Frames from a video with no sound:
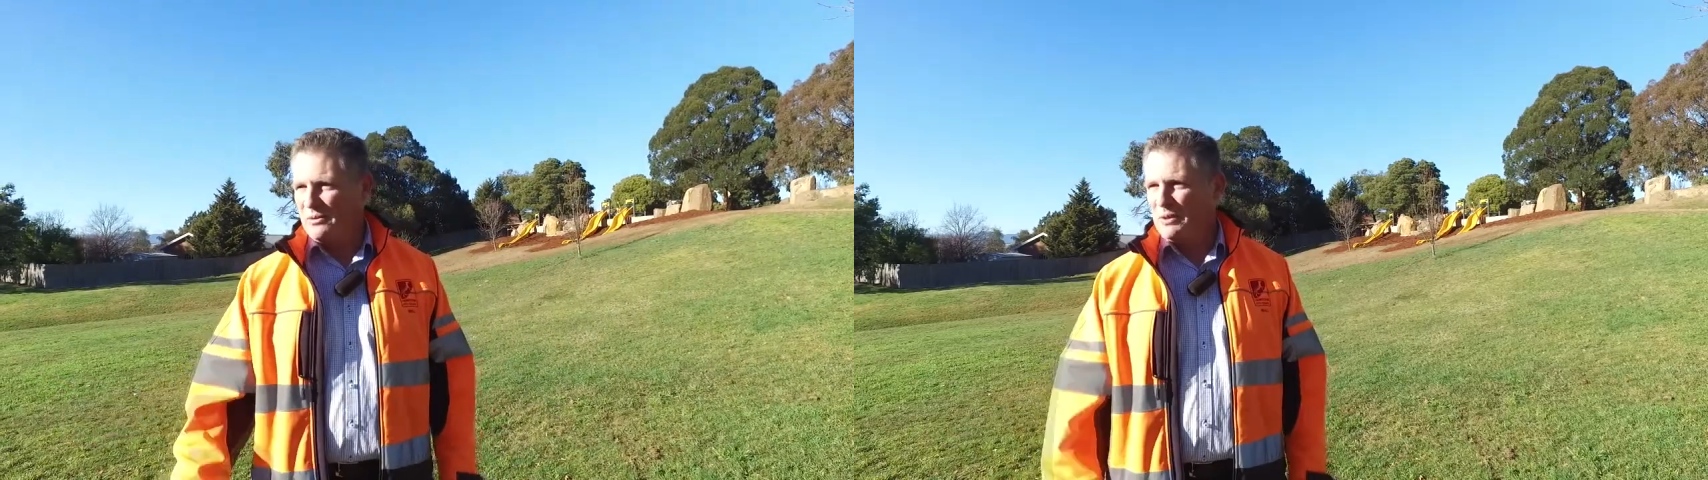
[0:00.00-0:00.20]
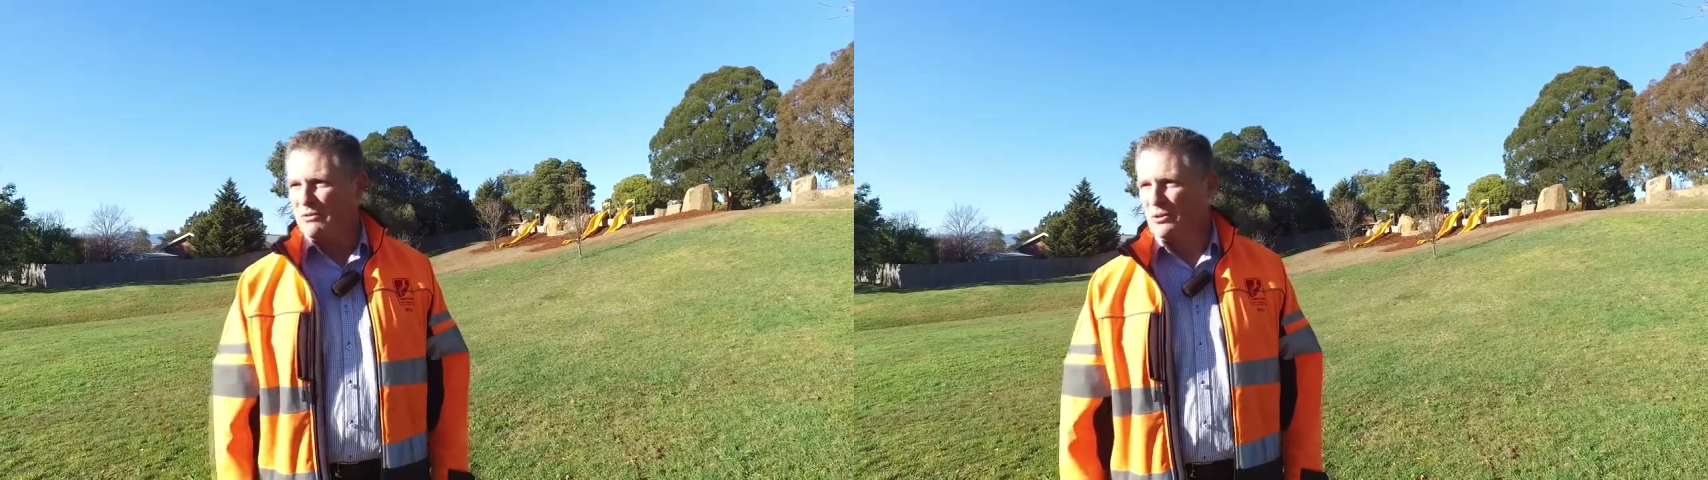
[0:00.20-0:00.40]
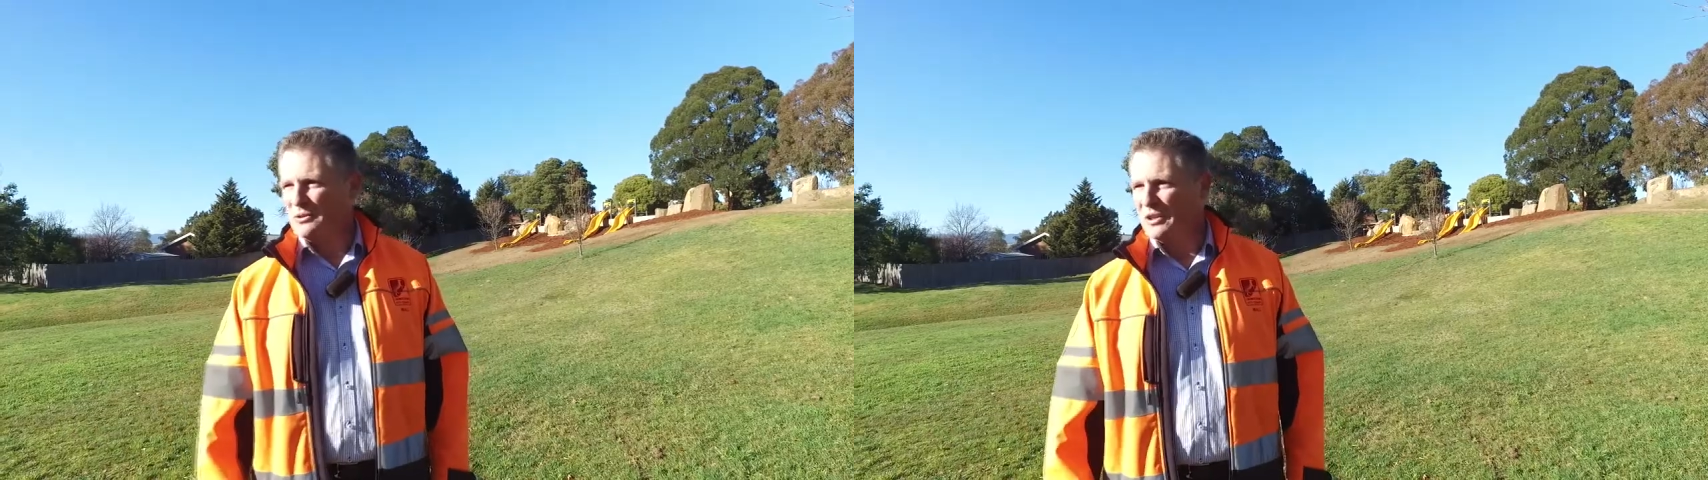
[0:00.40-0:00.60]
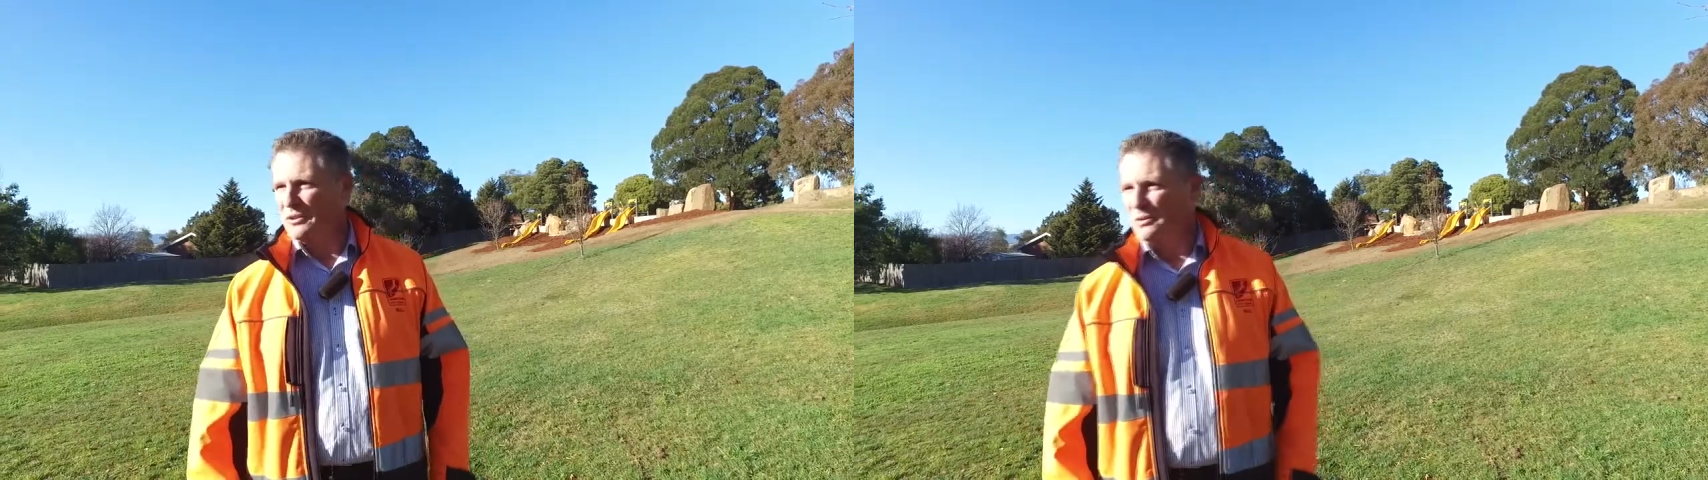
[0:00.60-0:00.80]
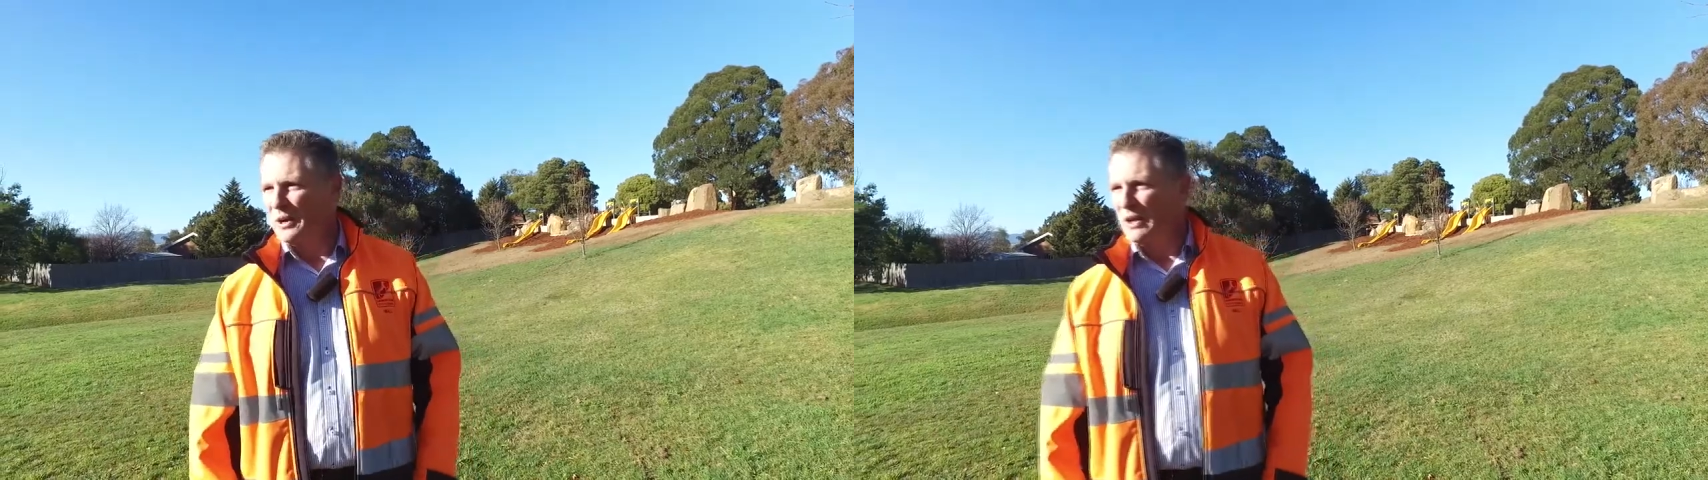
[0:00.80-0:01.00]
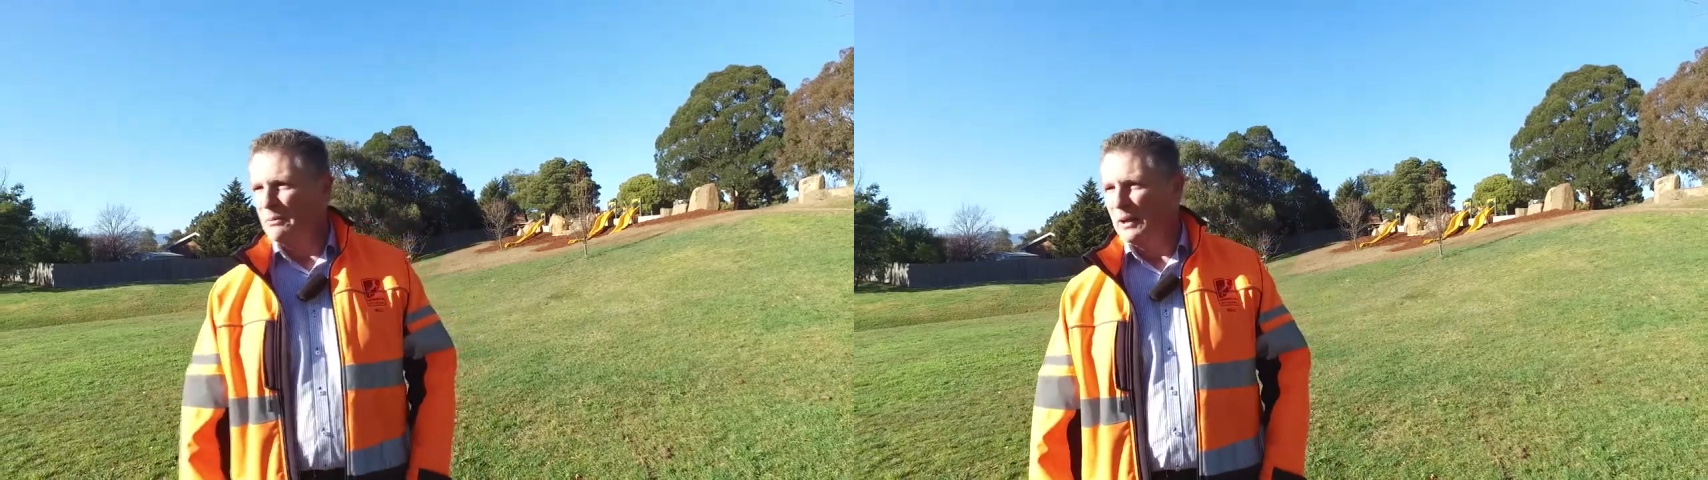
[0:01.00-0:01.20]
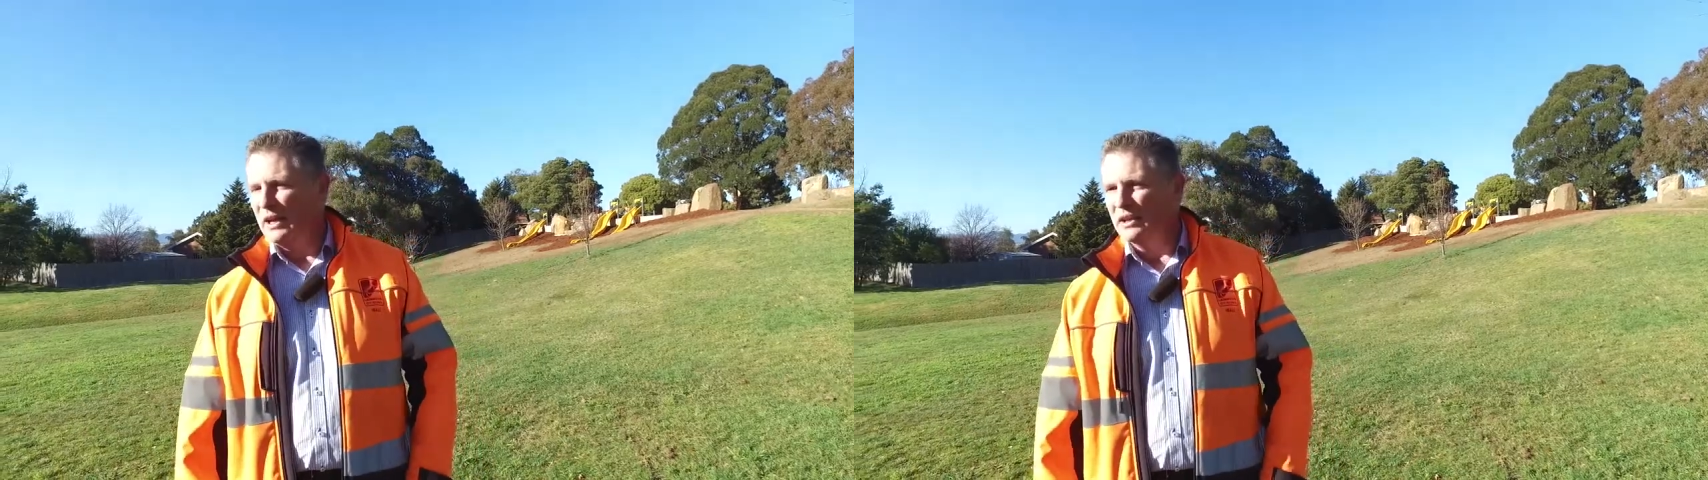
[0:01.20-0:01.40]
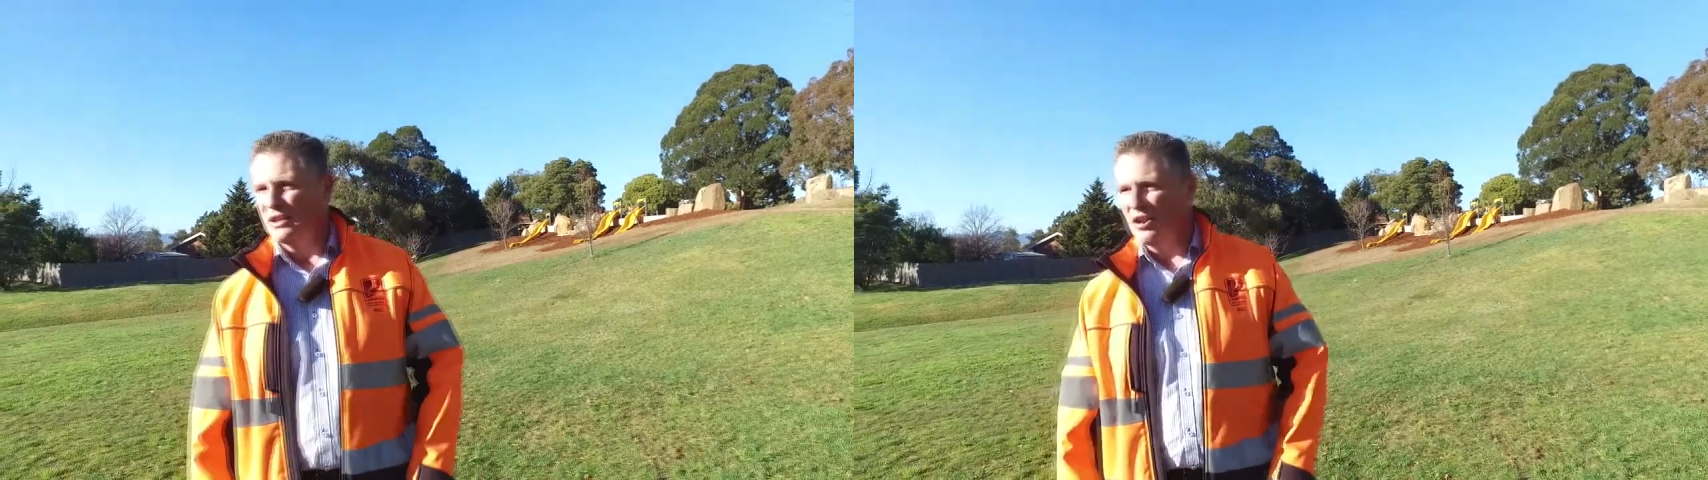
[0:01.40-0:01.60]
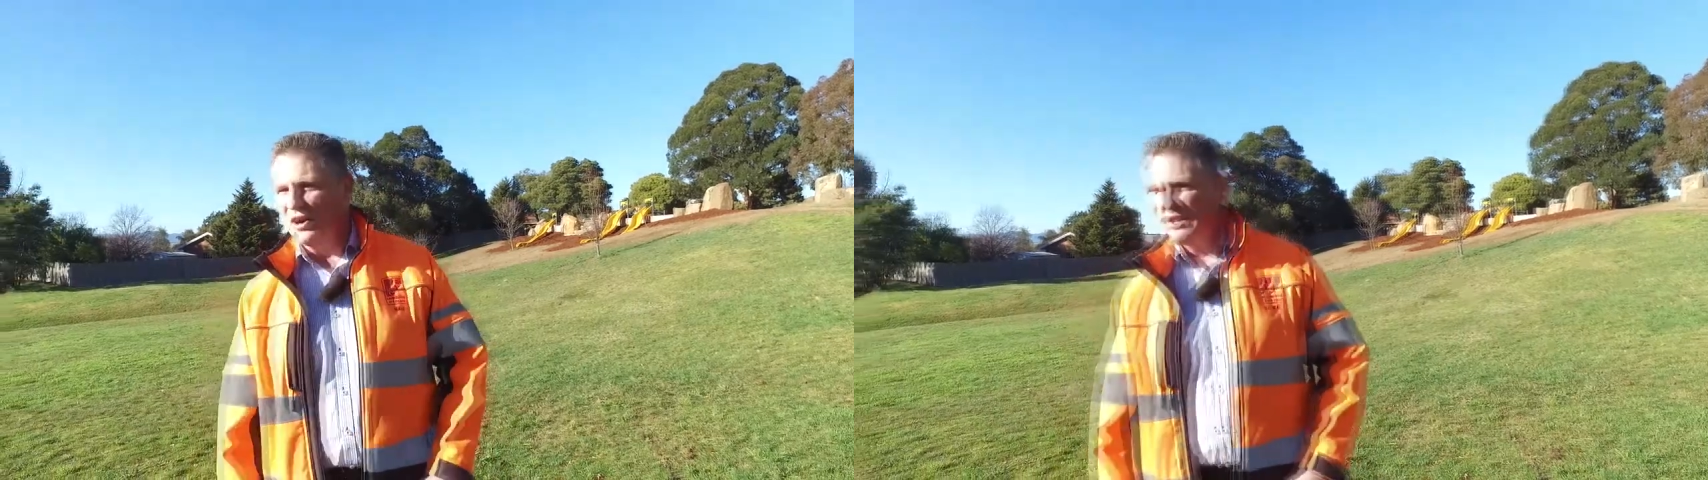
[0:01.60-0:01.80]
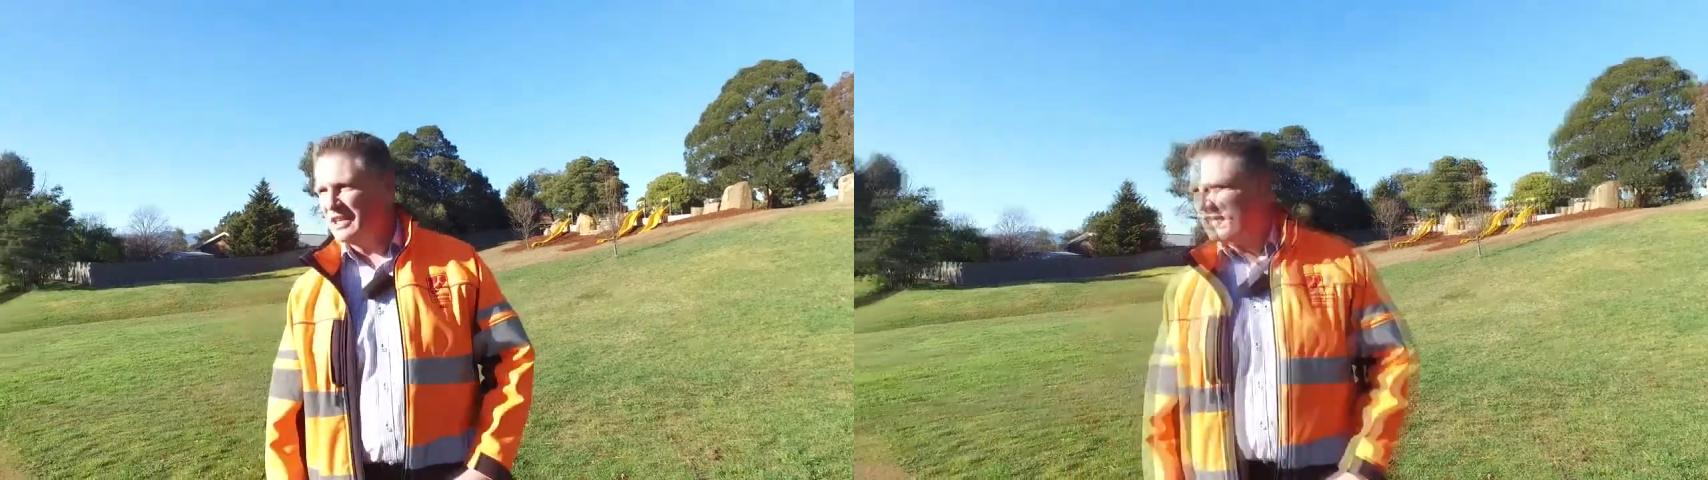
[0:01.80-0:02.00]
we've also uh, planted
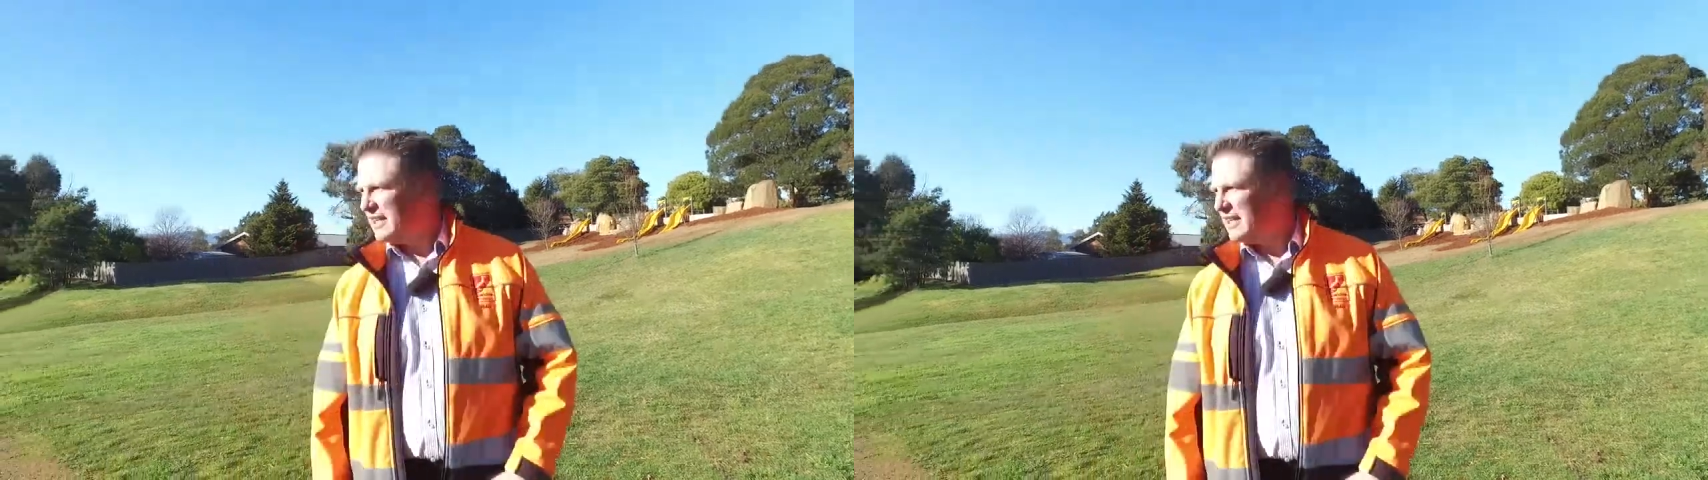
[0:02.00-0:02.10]
ninety